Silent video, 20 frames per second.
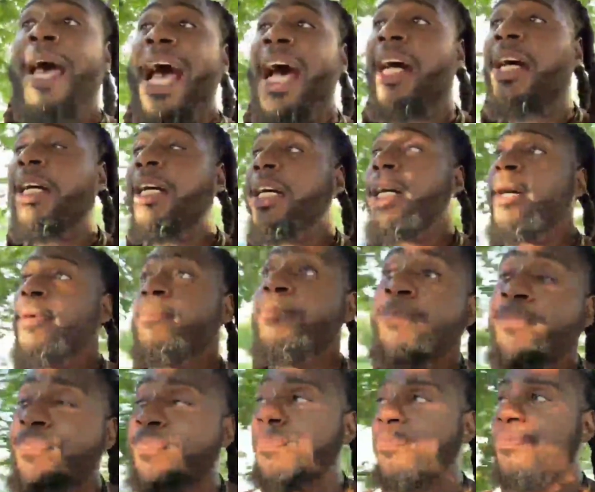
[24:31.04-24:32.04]
by
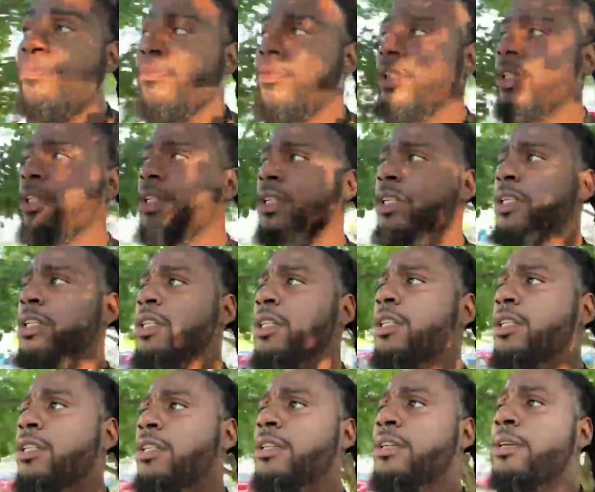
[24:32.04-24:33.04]

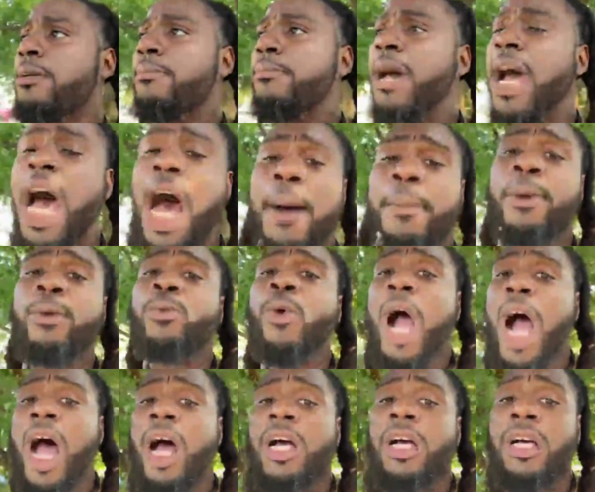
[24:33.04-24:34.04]

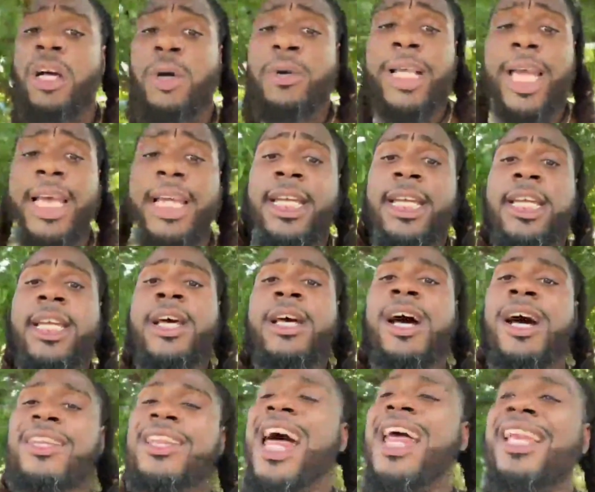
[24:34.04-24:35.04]
Amun-Ra, okay?
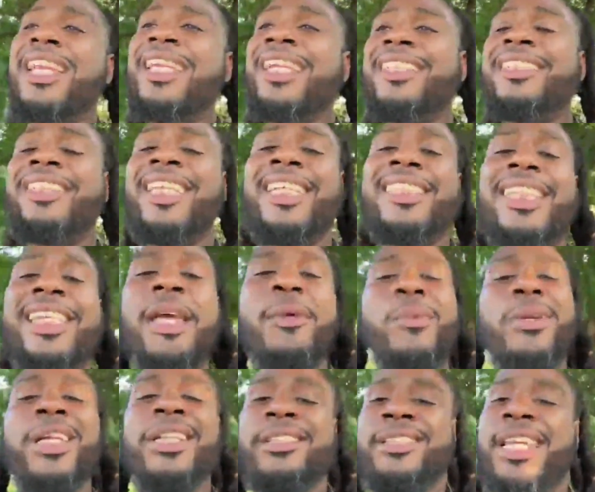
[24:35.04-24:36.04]
A lot of these things that
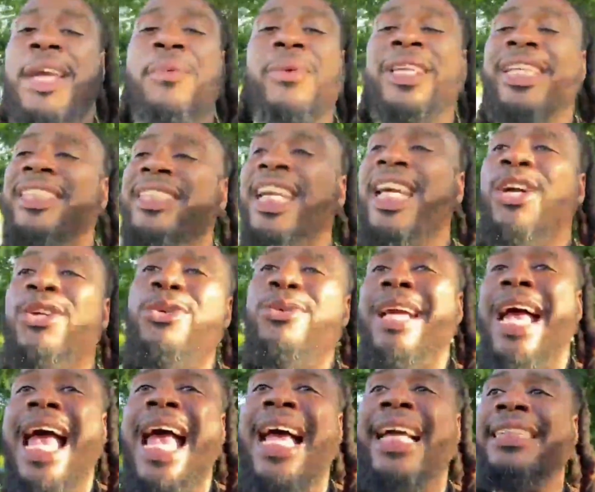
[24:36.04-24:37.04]
they want to tell
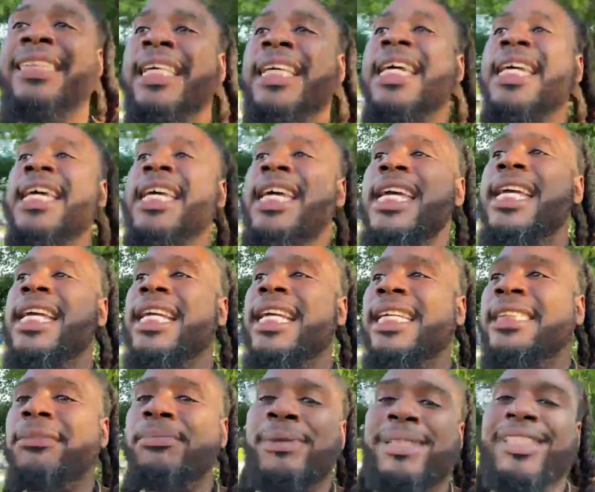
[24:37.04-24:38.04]
you
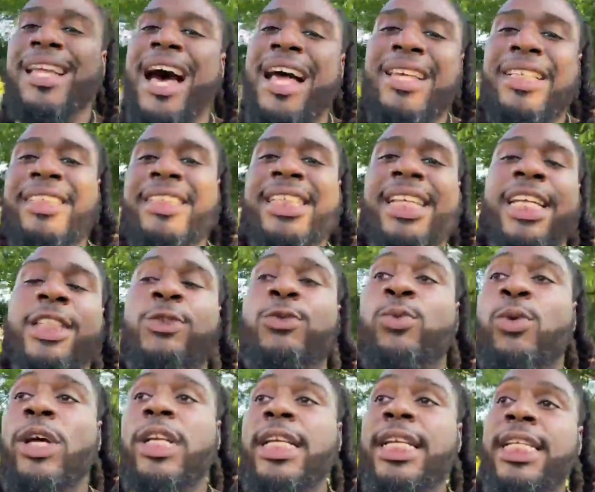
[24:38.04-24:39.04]
guys is mythology
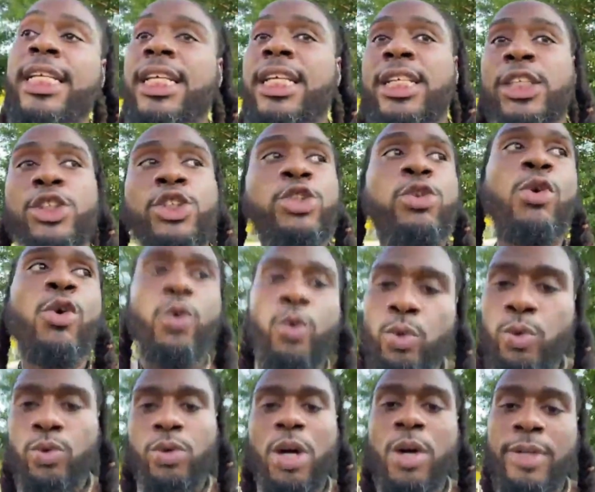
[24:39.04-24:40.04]
is really
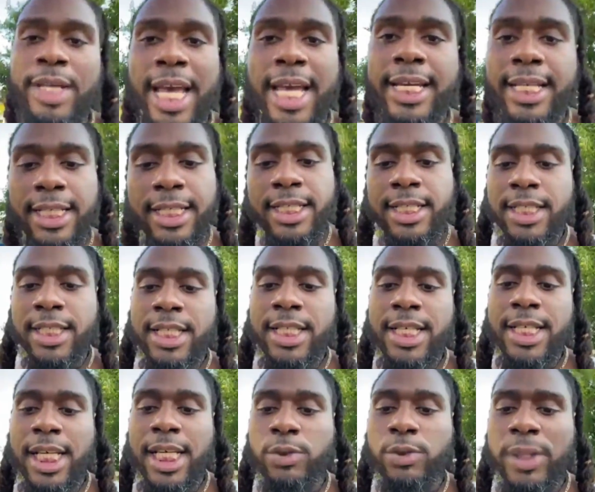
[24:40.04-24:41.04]
true, okay?
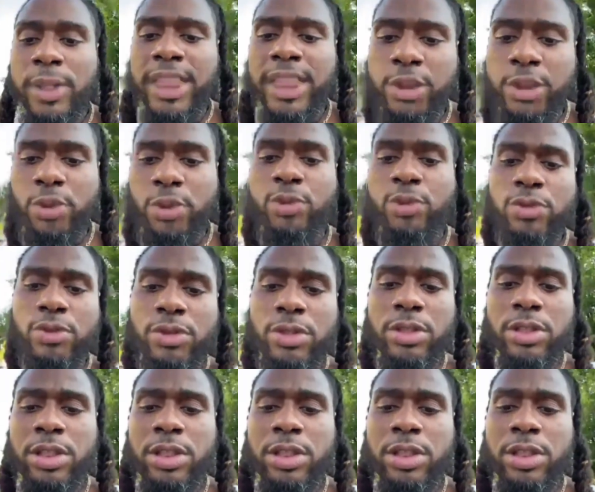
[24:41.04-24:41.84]
It's really true.